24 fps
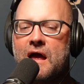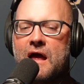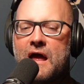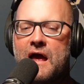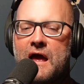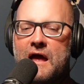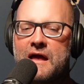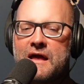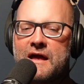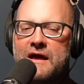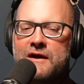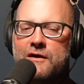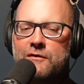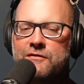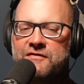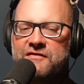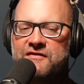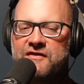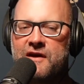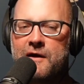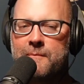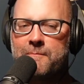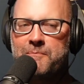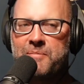I know
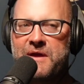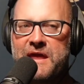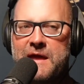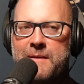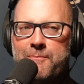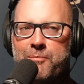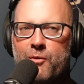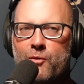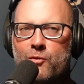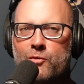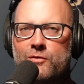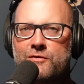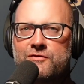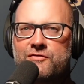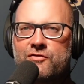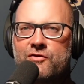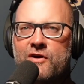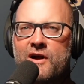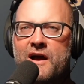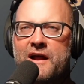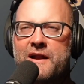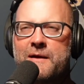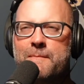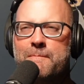some people were
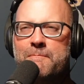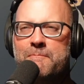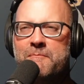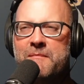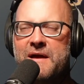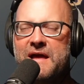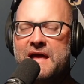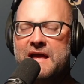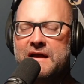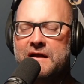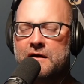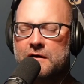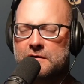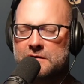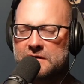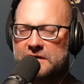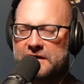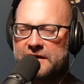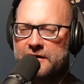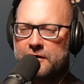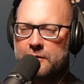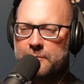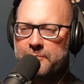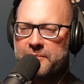trying to make a
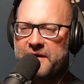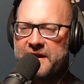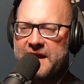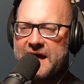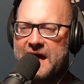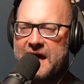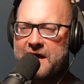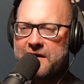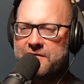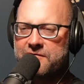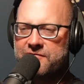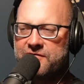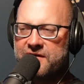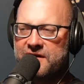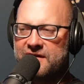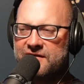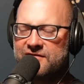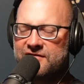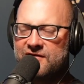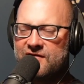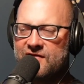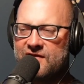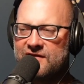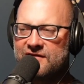little bit out of
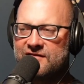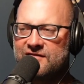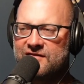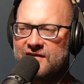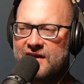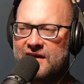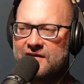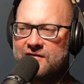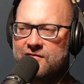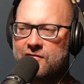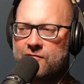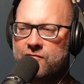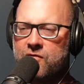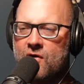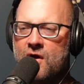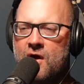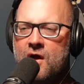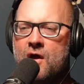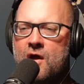this in the sense of,